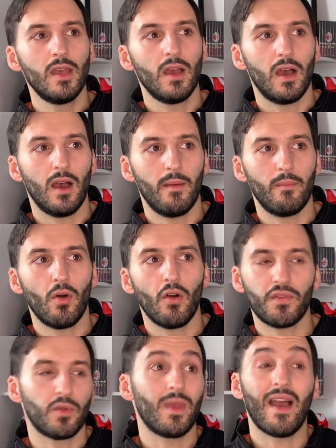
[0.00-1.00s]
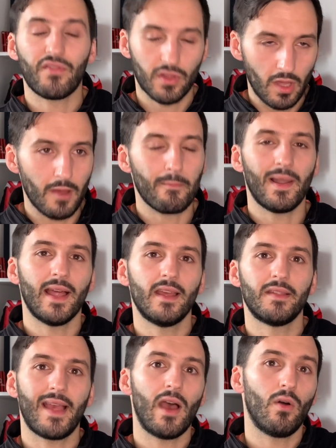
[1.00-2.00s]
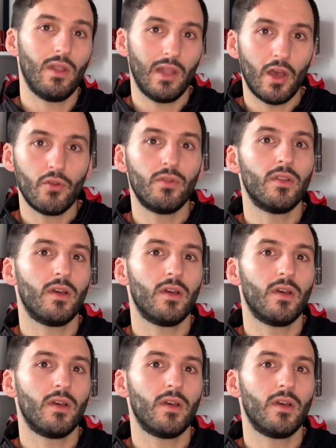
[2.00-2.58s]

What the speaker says: Obviously, we have certain players out on loan,